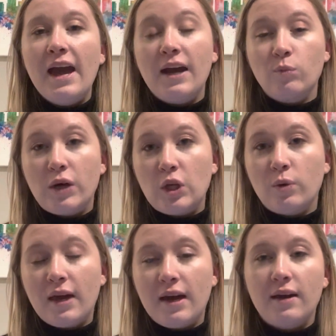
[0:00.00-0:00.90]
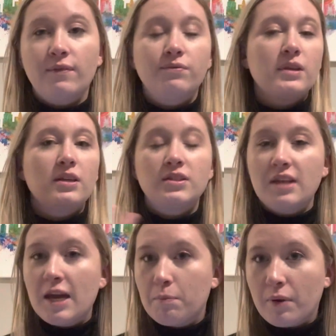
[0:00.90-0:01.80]
And when you can,
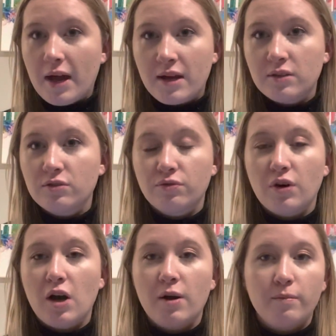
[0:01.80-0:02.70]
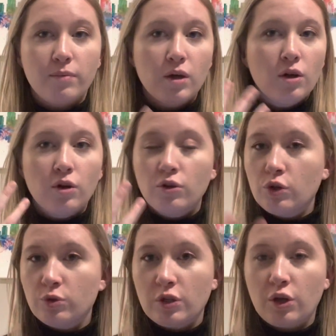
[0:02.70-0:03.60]
take breaks from
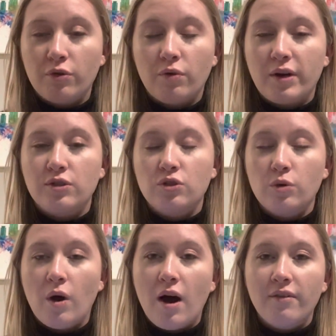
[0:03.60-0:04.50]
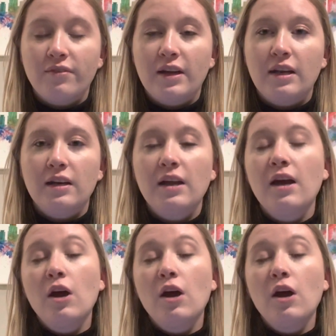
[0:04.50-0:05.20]
using your voice too often.